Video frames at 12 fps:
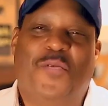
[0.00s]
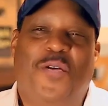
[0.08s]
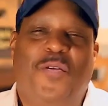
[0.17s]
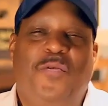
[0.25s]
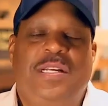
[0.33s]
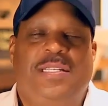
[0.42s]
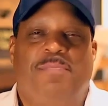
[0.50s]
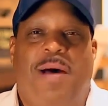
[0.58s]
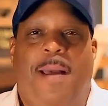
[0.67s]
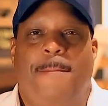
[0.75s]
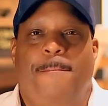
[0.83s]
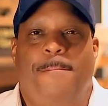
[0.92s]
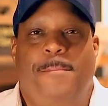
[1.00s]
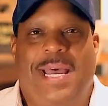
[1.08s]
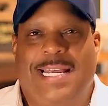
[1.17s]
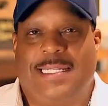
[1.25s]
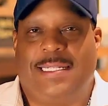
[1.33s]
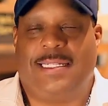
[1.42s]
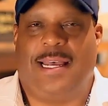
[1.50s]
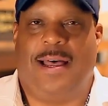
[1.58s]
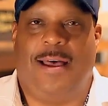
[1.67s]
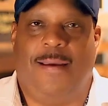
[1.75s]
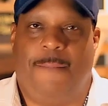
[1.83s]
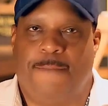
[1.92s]
What was my best
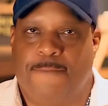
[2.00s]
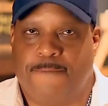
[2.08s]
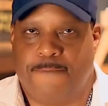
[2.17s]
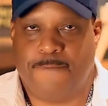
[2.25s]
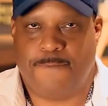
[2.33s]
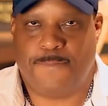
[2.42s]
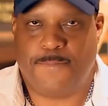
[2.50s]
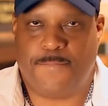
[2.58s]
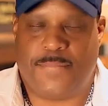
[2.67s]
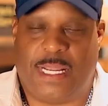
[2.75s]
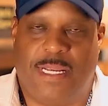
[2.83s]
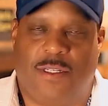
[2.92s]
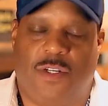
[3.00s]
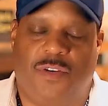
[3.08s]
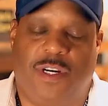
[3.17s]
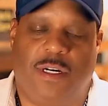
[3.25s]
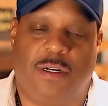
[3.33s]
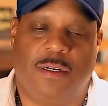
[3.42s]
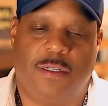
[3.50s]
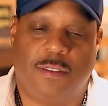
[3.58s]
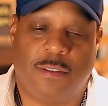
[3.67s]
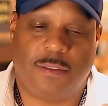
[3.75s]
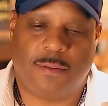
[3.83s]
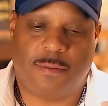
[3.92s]
time as a trader?
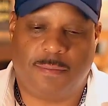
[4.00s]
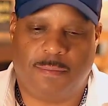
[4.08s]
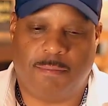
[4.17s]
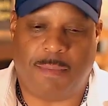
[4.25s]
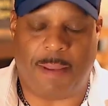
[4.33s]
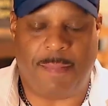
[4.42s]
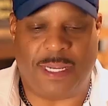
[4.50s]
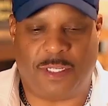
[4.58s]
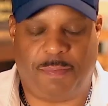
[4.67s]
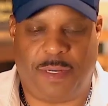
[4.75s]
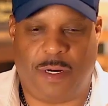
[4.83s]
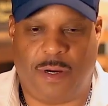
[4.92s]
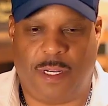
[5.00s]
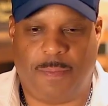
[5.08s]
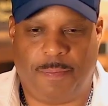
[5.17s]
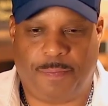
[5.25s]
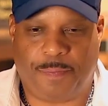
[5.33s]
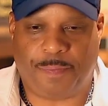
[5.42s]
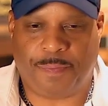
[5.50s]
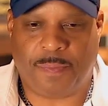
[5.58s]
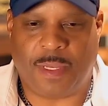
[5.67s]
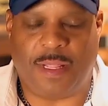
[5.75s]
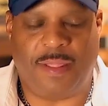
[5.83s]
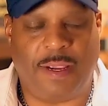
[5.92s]
My best period?
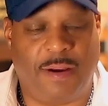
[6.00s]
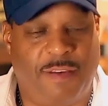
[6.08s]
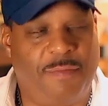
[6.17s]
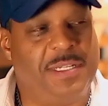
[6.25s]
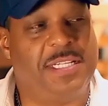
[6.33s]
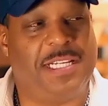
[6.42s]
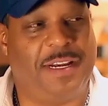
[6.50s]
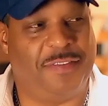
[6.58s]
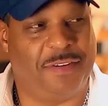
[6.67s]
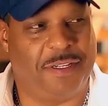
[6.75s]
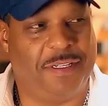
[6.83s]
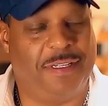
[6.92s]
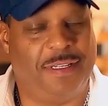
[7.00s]
There have been several.